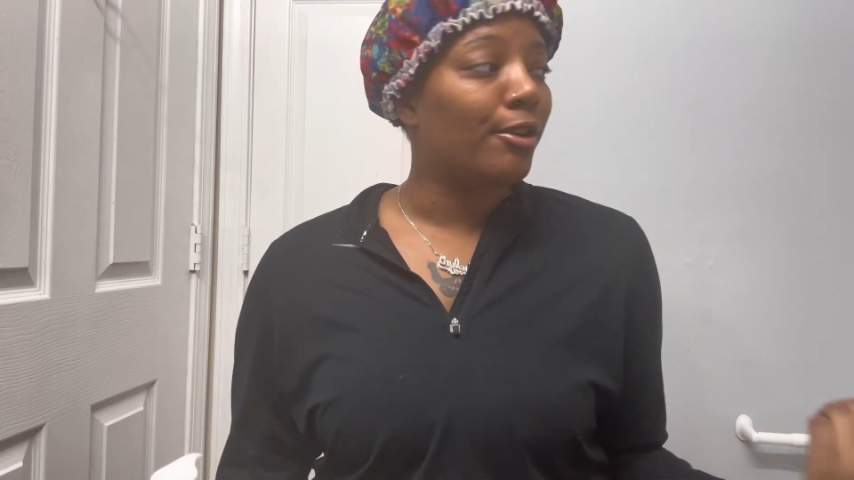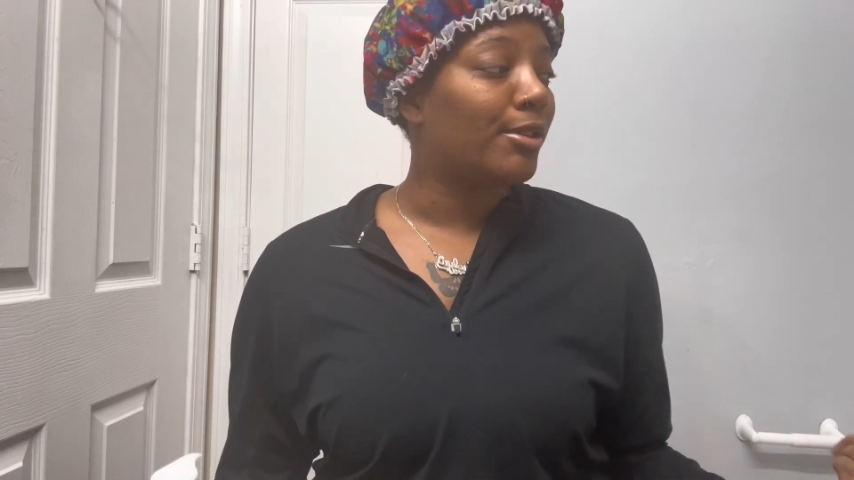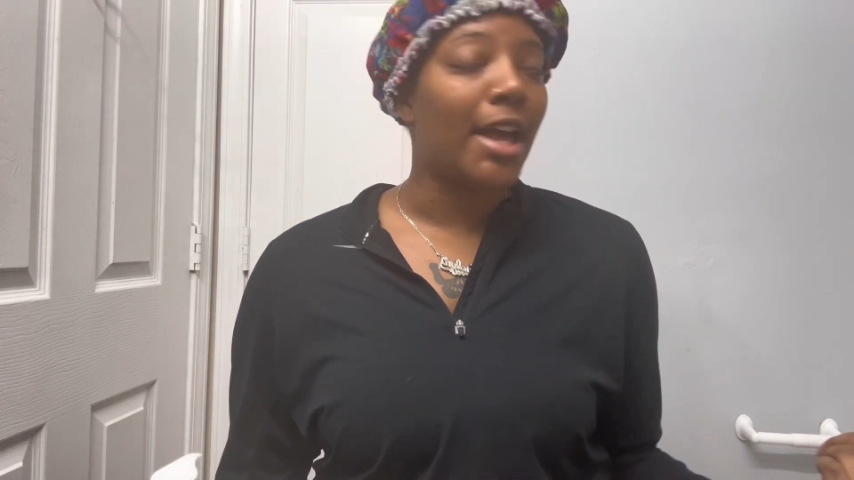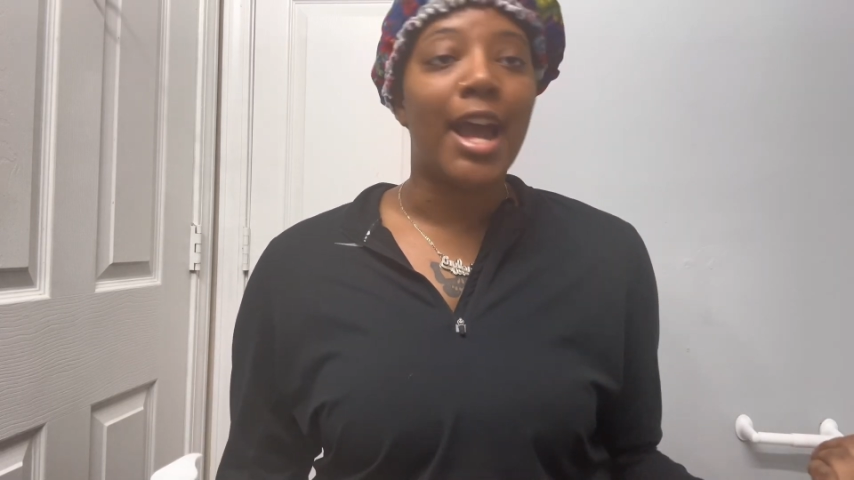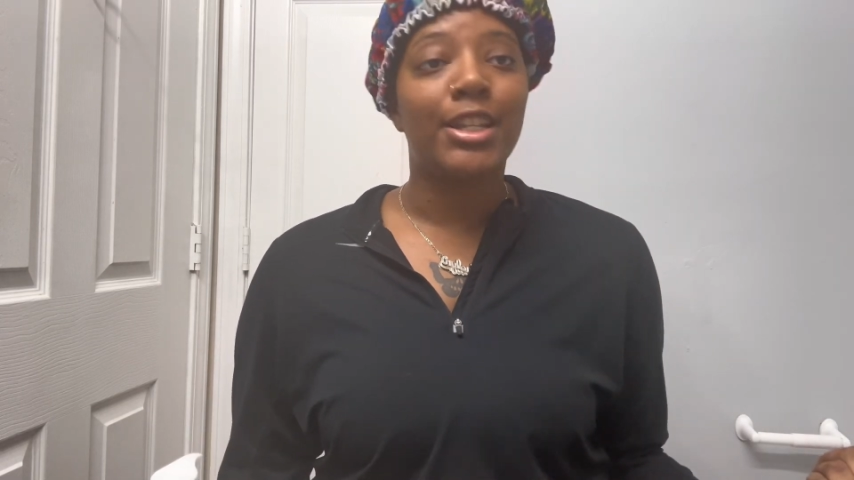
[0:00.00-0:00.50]
your
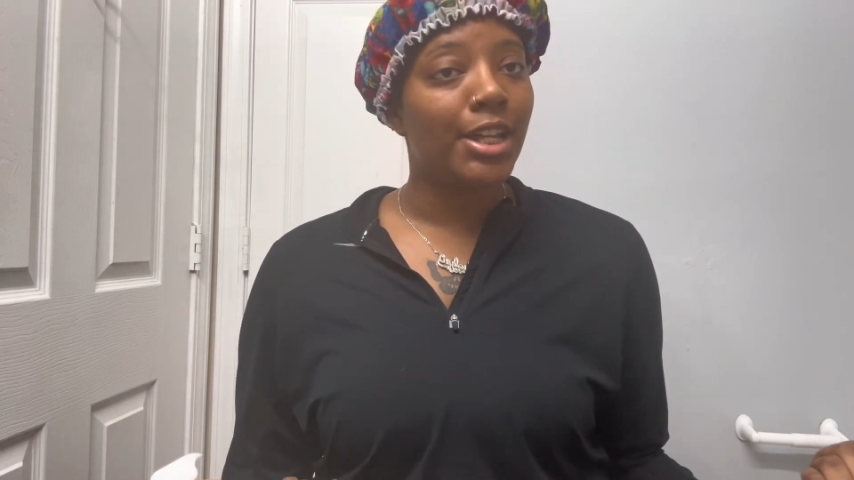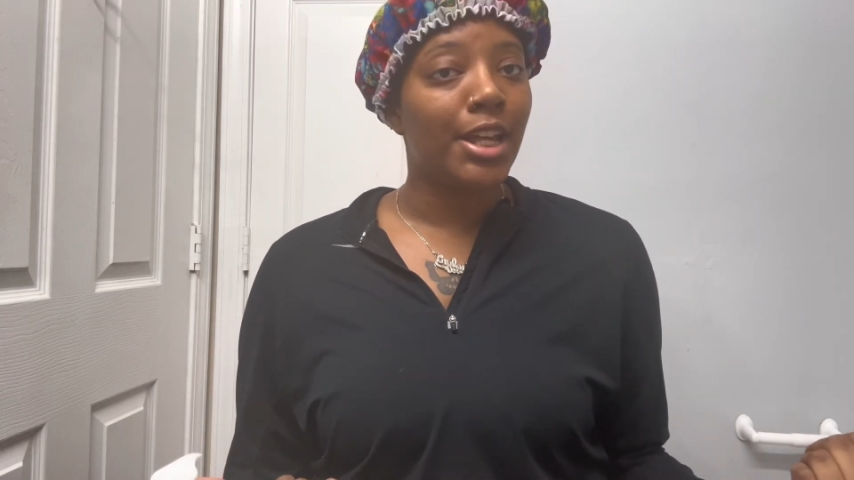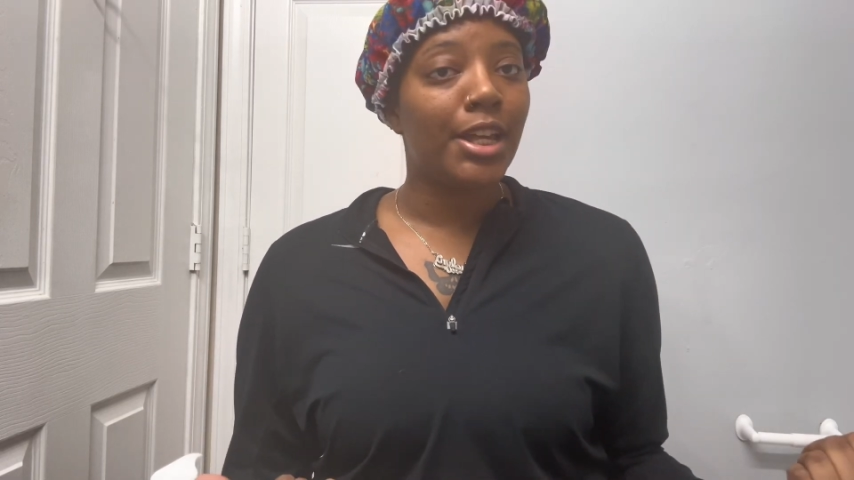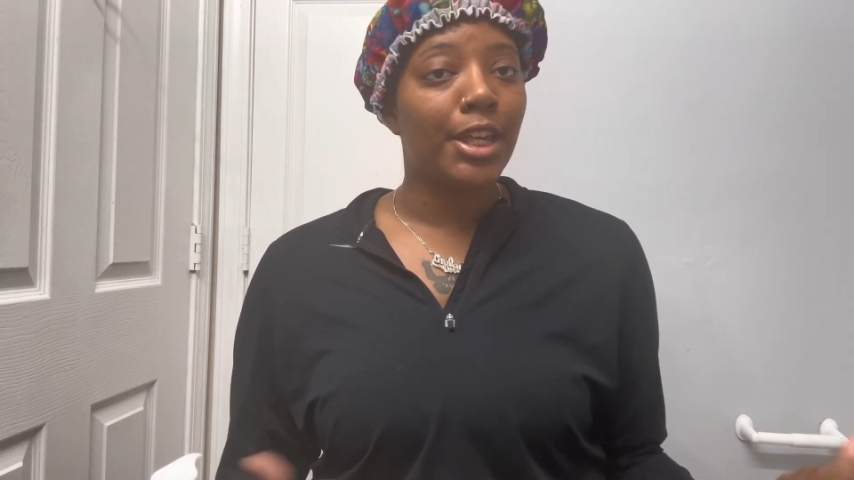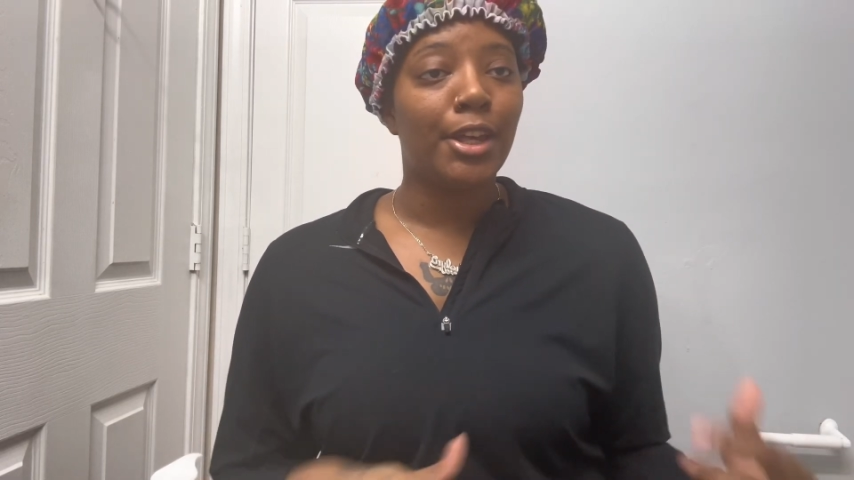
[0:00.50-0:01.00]
side
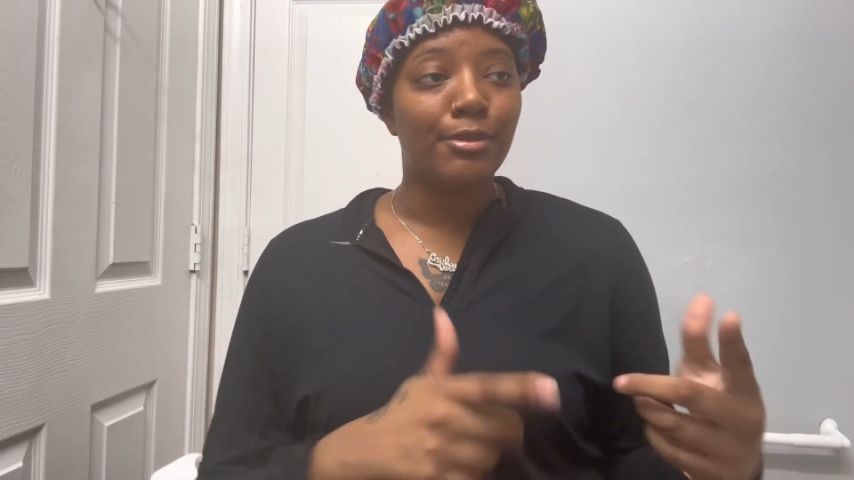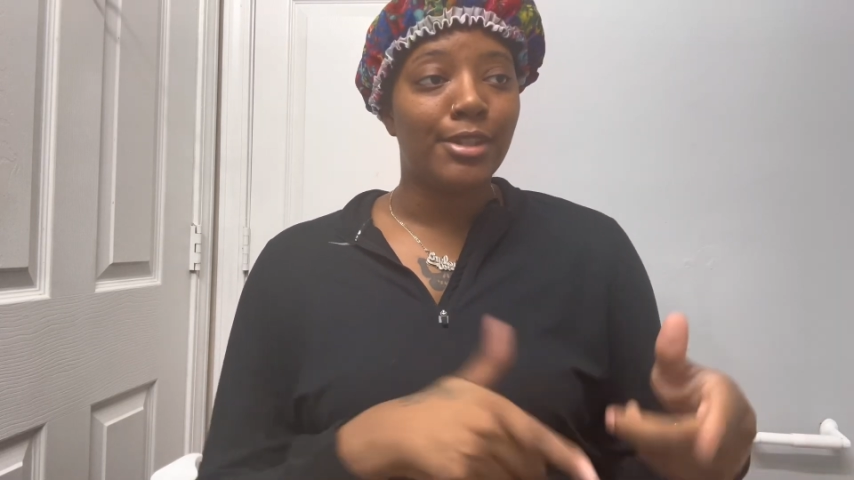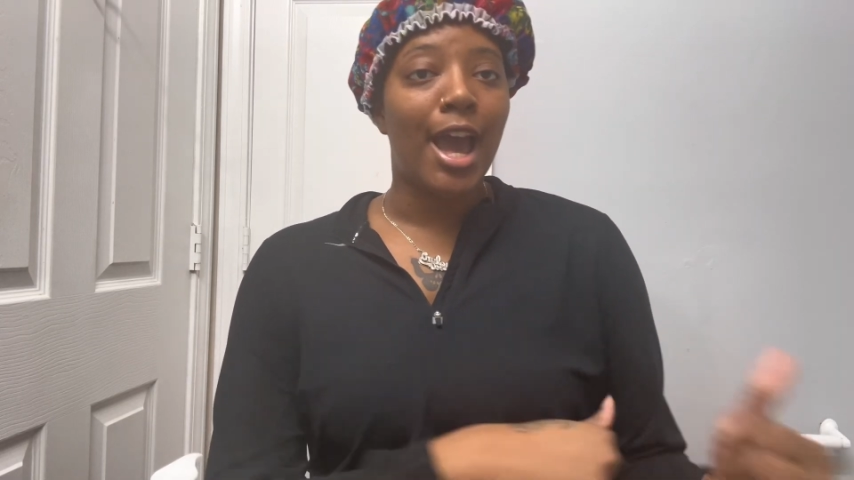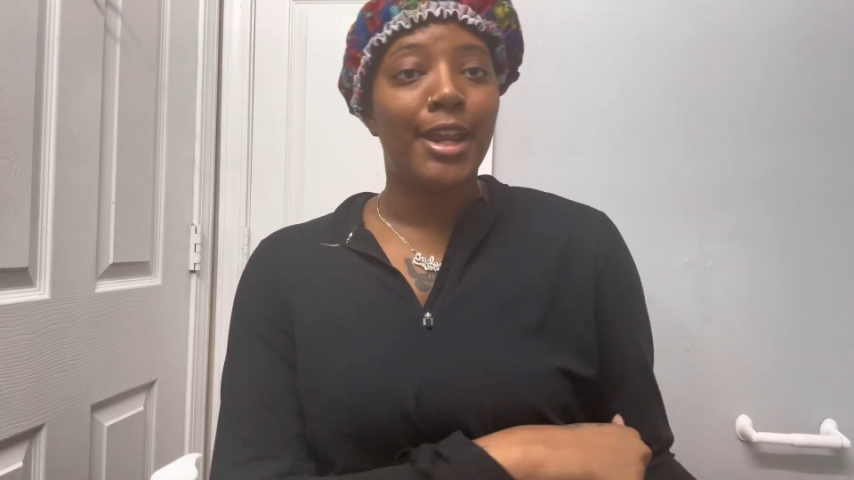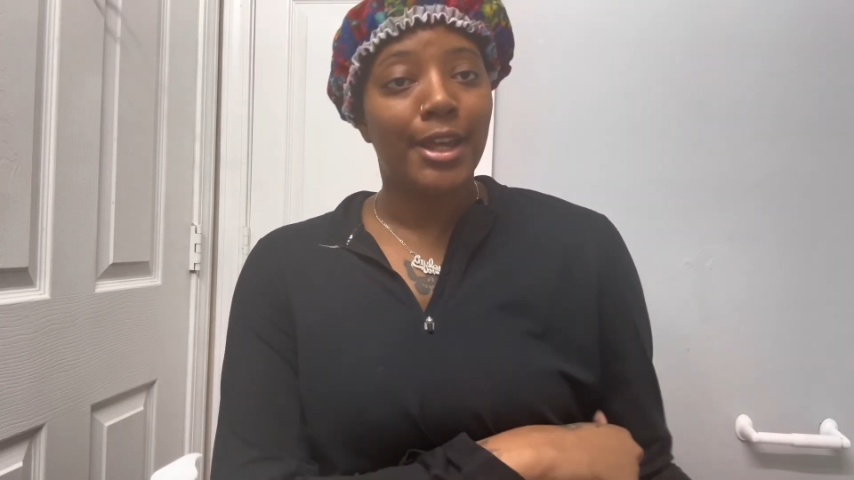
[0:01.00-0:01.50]
chick, your
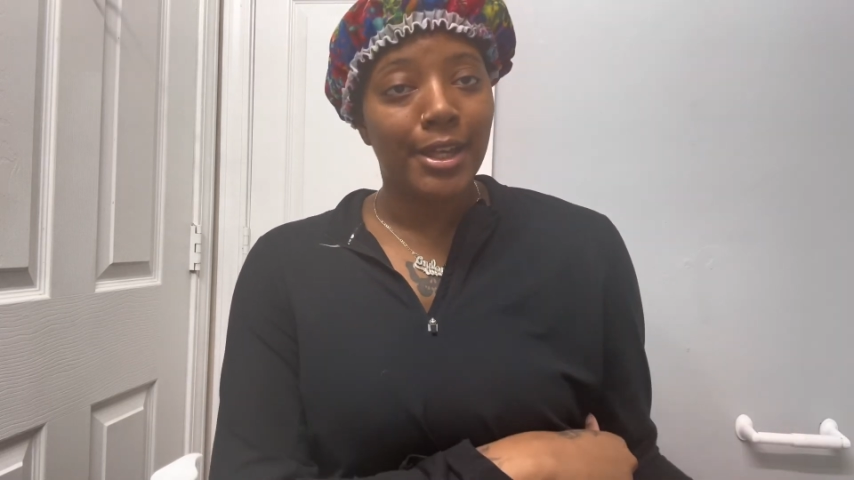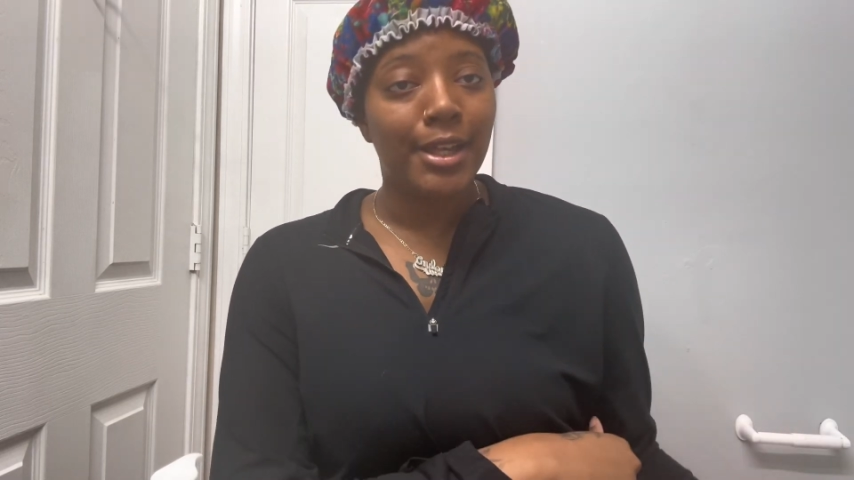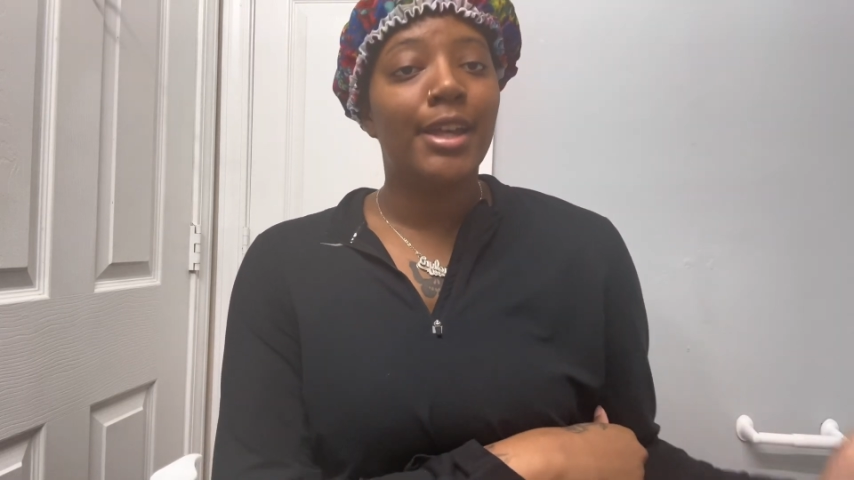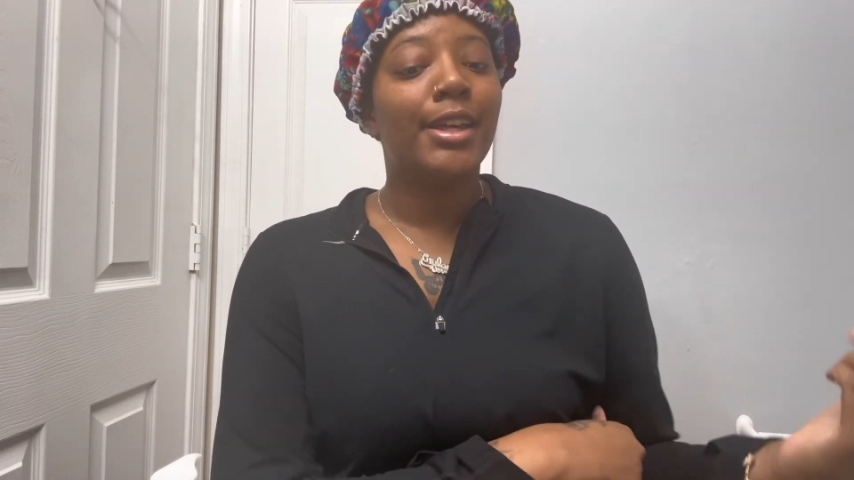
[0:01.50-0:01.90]
side nigga.